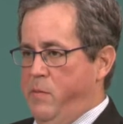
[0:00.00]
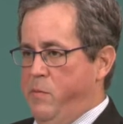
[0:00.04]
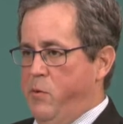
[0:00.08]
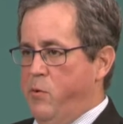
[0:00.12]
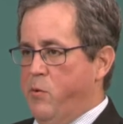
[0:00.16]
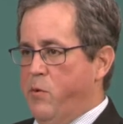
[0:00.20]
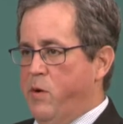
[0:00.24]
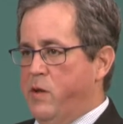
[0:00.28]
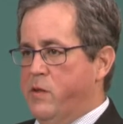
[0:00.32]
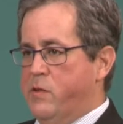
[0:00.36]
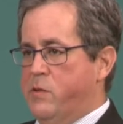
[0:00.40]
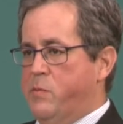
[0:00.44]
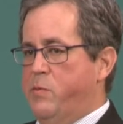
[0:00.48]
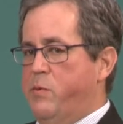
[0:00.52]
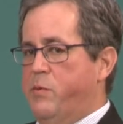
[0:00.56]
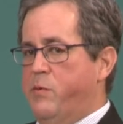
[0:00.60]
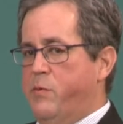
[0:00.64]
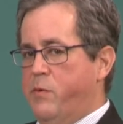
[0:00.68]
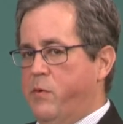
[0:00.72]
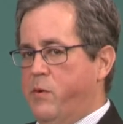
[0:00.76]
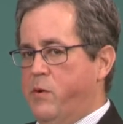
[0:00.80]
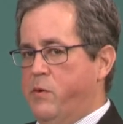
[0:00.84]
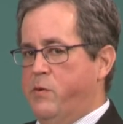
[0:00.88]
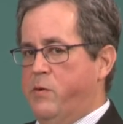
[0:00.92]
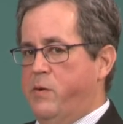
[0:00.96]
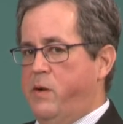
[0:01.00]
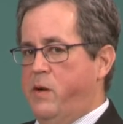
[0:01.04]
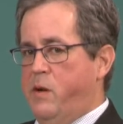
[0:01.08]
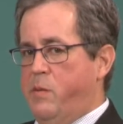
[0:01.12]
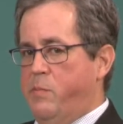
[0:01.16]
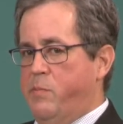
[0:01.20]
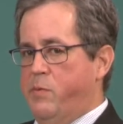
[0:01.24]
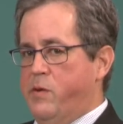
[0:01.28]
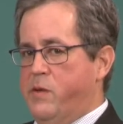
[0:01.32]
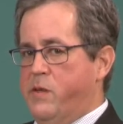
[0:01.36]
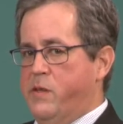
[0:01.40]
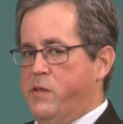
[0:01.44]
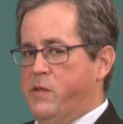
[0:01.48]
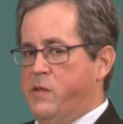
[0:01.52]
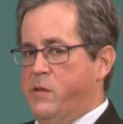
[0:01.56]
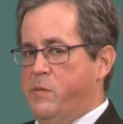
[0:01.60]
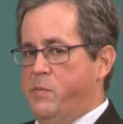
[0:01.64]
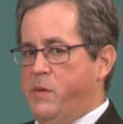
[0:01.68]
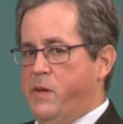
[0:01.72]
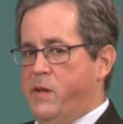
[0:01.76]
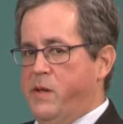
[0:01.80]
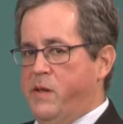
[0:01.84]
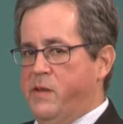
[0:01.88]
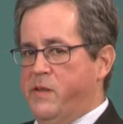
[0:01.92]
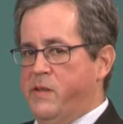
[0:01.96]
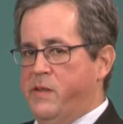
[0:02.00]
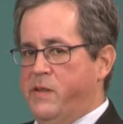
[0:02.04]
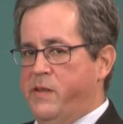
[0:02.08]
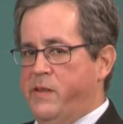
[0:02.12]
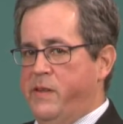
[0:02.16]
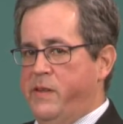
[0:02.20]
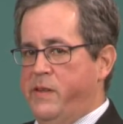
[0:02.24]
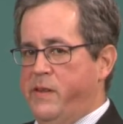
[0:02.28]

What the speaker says: Who are eligible for a trial participate.